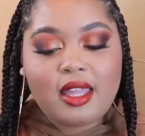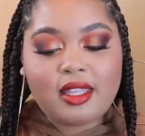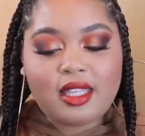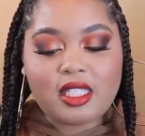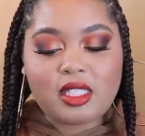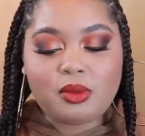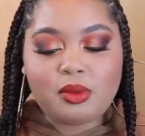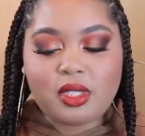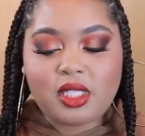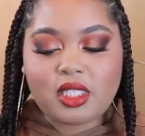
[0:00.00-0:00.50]

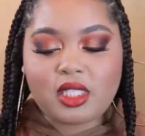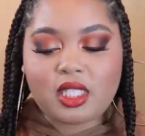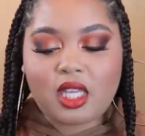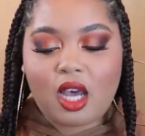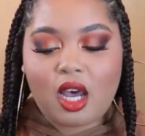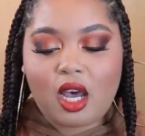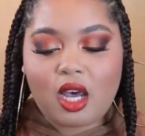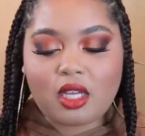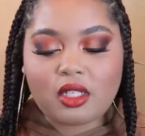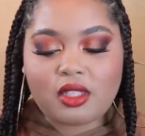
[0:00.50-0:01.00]
This one is
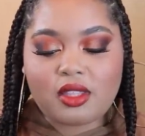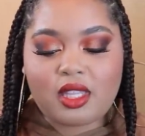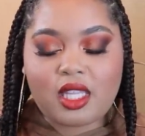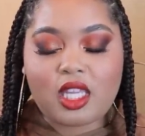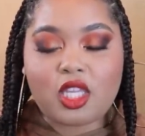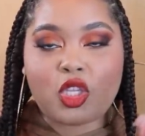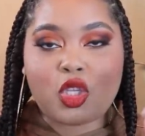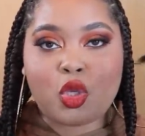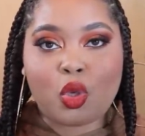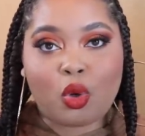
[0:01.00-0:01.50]
called the
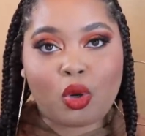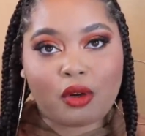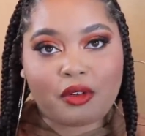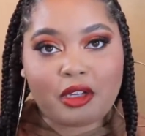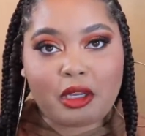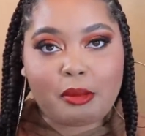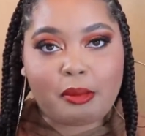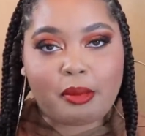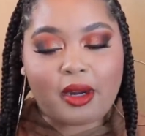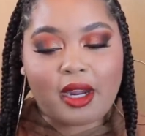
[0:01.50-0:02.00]

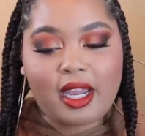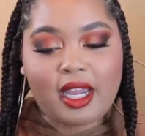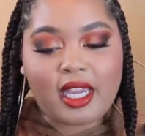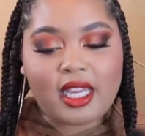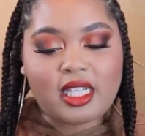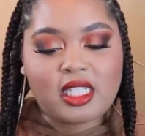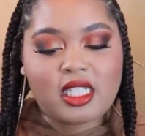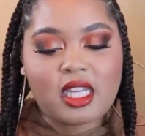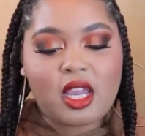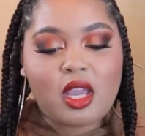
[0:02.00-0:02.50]
Yori
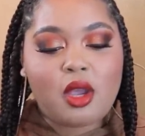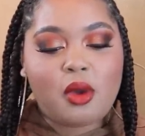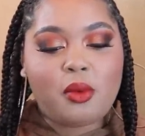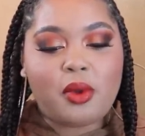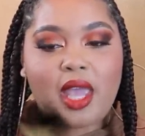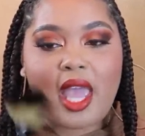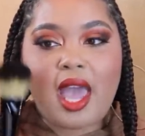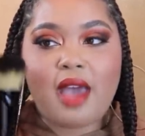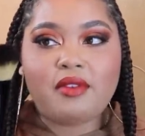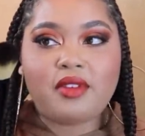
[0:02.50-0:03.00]
brush.
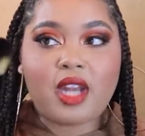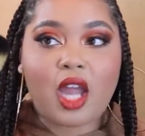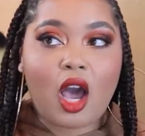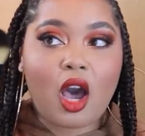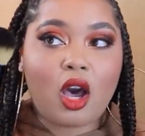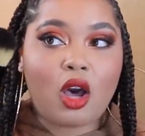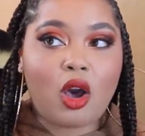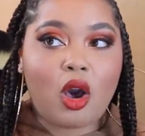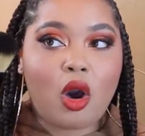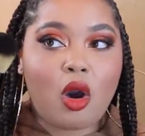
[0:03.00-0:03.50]
We have an
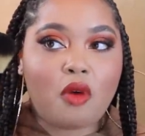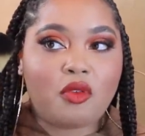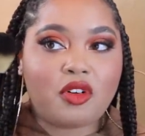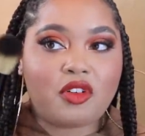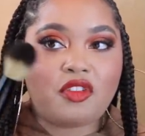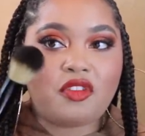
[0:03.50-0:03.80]
all over